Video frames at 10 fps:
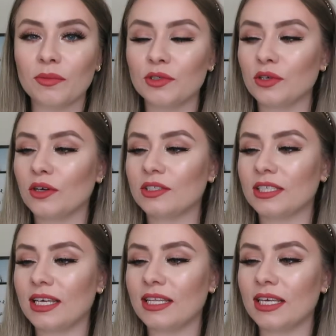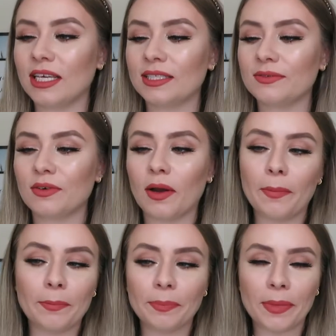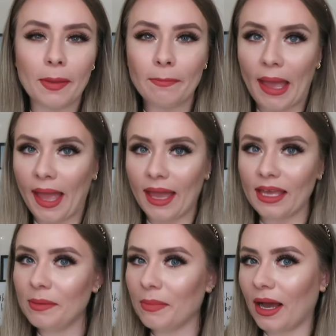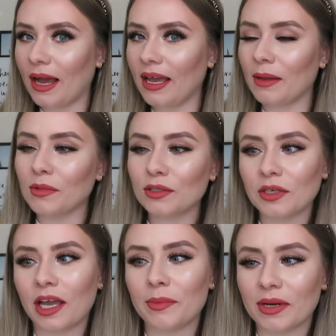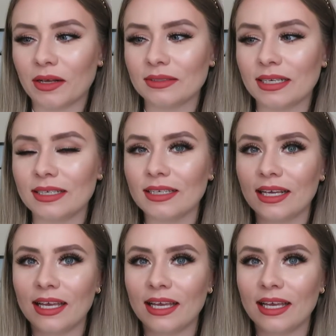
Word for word: from the drawer underneath is from Pay, Pi, I'm not sure how you pronounce this.